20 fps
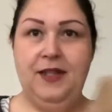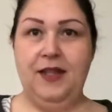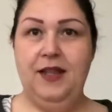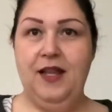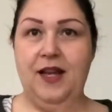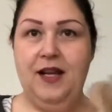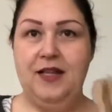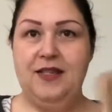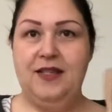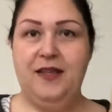
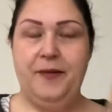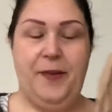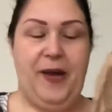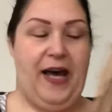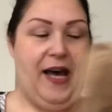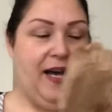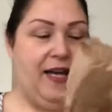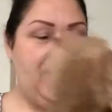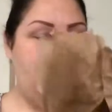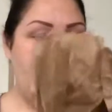Lots of
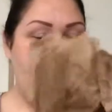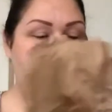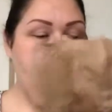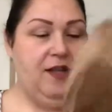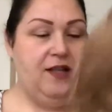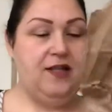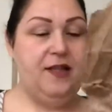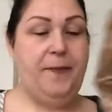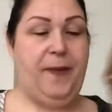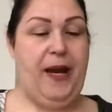packaging,
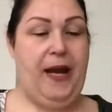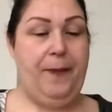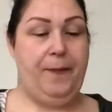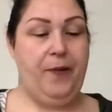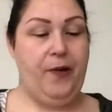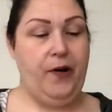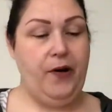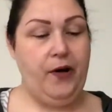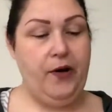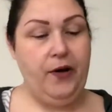lots of
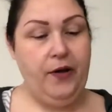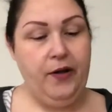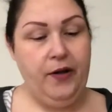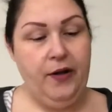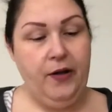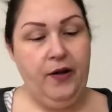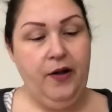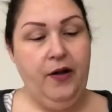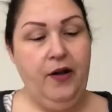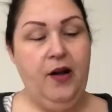paper
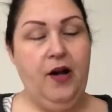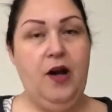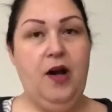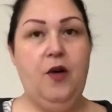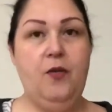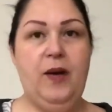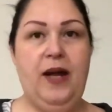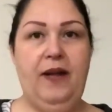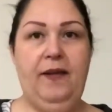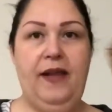
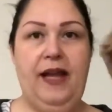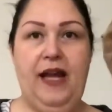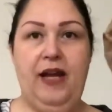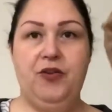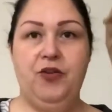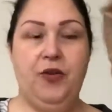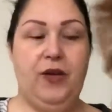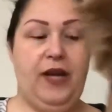around the actual